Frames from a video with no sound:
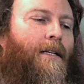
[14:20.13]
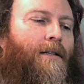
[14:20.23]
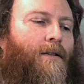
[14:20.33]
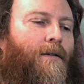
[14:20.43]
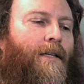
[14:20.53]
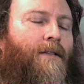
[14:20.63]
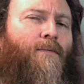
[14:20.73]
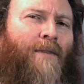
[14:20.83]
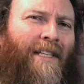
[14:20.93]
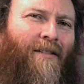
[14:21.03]
So it's
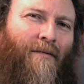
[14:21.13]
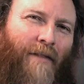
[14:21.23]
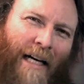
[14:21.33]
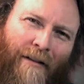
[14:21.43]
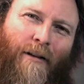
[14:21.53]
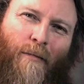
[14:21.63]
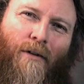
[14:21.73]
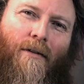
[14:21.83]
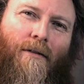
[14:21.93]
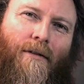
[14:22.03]
really
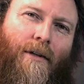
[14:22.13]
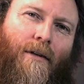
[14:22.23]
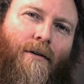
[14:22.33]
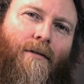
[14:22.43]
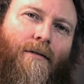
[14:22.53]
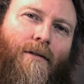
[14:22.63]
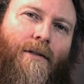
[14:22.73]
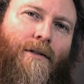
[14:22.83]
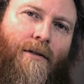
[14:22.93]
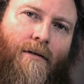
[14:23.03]
valuable to you to
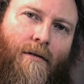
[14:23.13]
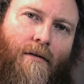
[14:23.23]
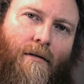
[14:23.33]
tune.